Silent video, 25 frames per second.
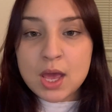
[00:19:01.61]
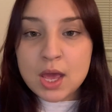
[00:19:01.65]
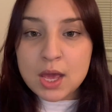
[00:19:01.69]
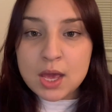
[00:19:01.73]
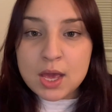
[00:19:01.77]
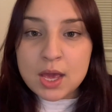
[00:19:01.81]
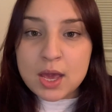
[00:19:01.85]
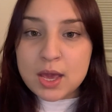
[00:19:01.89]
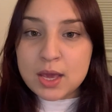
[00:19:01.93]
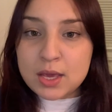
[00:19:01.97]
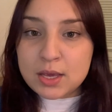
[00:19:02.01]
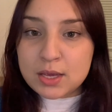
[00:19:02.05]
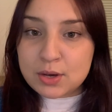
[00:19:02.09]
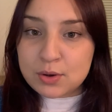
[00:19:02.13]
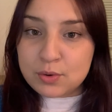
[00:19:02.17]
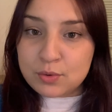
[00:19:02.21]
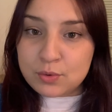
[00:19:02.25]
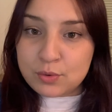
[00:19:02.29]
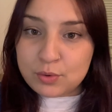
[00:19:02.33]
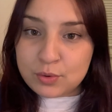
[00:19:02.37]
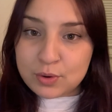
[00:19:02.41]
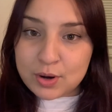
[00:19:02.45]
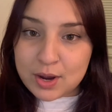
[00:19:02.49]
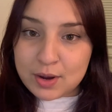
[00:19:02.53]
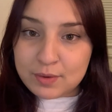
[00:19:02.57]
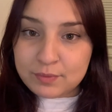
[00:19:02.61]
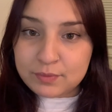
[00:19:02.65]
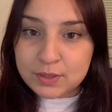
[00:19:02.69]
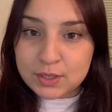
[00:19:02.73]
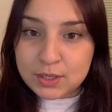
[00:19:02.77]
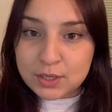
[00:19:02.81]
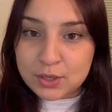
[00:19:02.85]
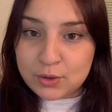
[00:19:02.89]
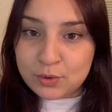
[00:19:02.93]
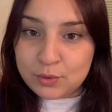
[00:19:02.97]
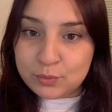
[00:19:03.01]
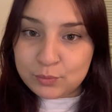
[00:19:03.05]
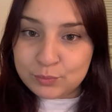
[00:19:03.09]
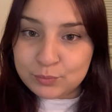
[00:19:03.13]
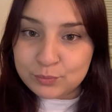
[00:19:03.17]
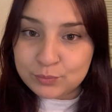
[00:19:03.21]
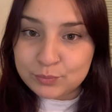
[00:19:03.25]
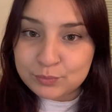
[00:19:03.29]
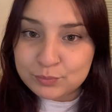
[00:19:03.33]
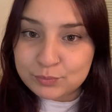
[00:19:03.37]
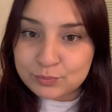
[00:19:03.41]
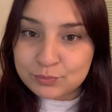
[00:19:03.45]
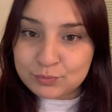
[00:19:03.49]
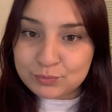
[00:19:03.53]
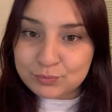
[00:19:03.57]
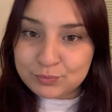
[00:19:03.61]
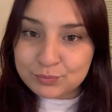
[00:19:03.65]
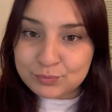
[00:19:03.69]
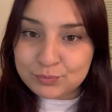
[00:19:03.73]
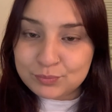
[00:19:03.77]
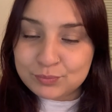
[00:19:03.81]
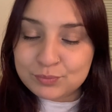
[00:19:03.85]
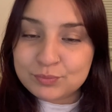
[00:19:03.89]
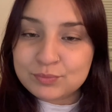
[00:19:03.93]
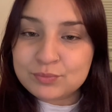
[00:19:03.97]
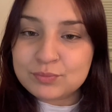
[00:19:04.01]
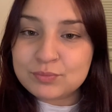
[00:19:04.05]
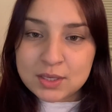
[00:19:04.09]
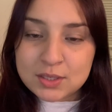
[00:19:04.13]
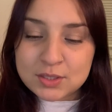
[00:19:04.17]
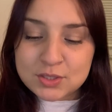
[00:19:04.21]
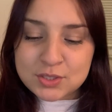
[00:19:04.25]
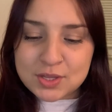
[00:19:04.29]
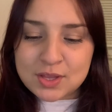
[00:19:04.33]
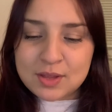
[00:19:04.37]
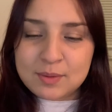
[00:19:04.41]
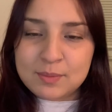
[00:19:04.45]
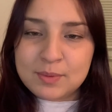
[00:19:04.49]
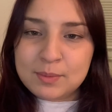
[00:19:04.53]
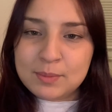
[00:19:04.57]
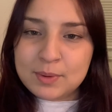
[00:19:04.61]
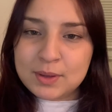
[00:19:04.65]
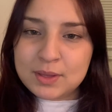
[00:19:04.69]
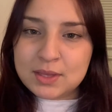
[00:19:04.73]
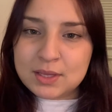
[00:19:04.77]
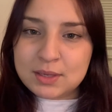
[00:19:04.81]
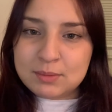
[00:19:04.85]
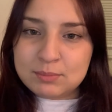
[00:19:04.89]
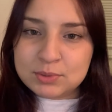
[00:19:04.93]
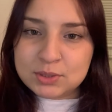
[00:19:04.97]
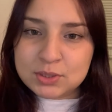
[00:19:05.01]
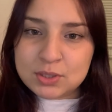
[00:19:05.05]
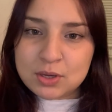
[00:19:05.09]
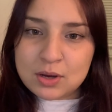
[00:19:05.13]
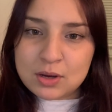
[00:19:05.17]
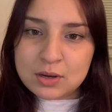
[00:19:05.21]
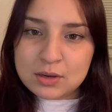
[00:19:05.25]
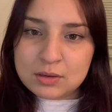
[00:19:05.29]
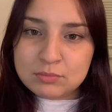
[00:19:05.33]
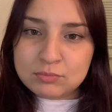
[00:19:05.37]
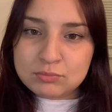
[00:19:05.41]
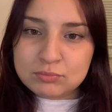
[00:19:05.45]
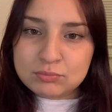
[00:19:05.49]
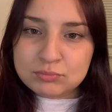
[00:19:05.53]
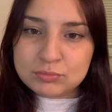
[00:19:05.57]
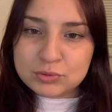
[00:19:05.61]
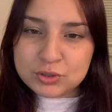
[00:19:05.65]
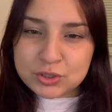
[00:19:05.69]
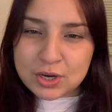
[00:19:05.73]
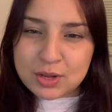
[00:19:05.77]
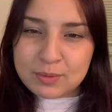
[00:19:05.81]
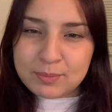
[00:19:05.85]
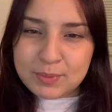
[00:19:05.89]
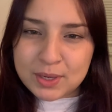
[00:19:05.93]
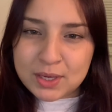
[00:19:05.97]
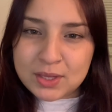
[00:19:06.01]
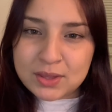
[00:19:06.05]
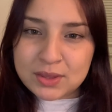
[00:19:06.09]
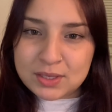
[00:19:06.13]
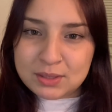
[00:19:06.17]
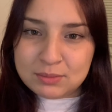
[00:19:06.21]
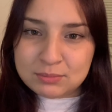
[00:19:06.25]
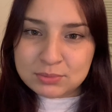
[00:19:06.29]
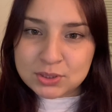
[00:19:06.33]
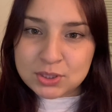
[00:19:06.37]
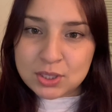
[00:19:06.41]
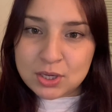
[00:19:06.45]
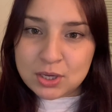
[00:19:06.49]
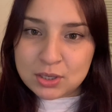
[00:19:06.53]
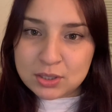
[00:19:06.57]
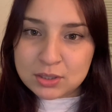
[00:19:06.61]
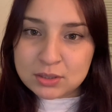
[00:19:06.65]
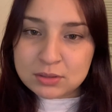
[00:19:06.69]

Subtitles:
Ayo Crafty Co. Should that be my theme song? Should I make a theme song?